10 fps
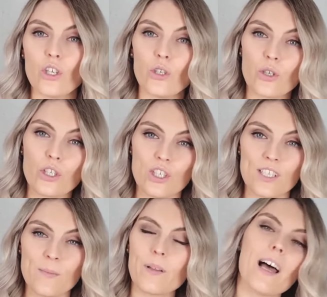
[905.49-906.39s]
you can
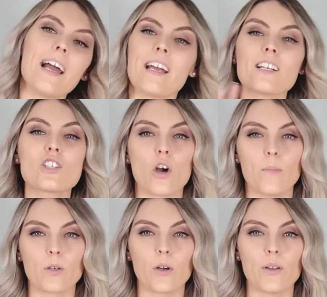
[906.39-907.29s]
just apply a
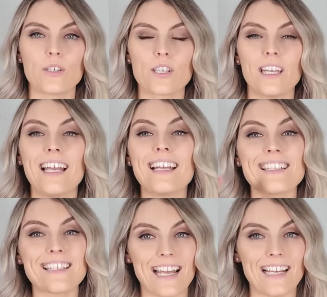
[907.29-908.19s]
top coat,
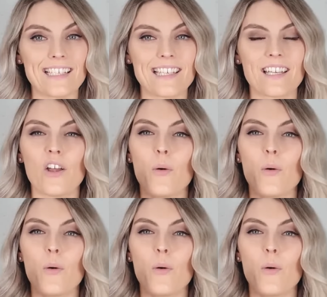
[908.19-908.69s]
set,